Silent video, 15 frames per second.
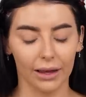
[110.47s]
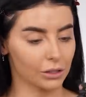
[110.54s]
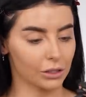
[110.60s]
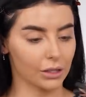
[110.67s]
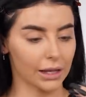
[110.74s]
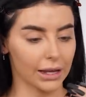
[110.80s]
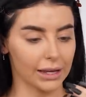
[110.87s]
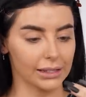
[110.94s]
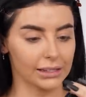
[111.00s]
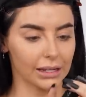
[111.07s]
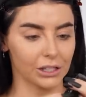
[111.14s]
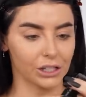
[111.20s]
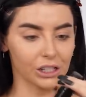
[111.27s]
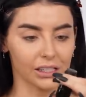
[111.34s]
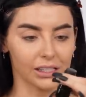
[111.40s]
So this,
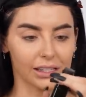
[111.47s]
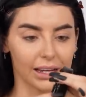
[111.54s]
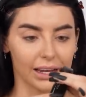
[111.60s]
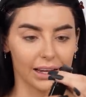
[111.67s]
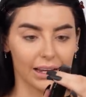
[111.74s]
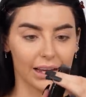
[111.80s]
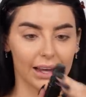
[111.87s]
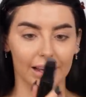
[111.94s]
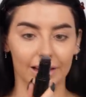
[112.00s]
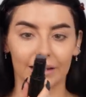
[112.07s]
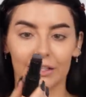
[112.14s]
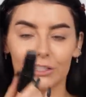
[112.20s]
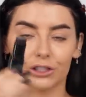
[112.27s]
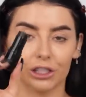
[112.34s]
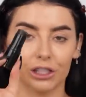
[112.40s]
as you can see, it
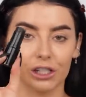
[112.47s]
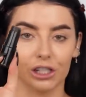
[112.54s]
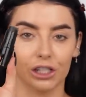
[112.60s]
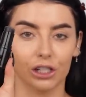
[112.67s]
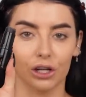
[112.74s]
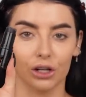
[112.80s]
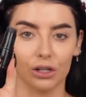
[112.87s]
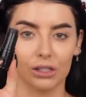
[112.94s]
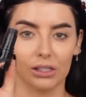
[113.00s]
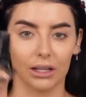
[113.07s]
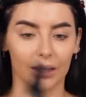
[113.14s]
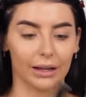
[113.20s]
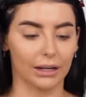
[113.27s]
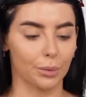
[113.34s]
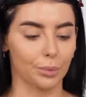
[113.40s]
literally just looks
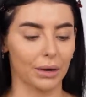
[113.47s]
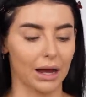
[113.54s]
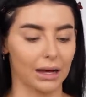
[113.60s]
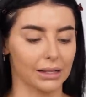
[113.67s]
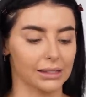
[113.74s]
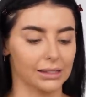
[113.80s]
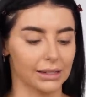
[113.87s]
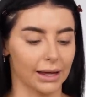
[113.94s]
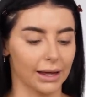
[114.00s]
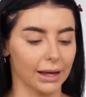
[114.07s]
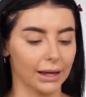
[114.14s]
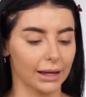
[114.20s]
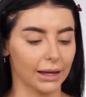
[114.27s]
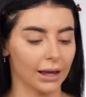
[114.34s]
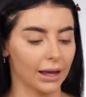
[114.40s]
like a black
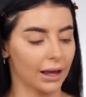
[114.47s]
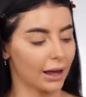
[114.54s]
stick.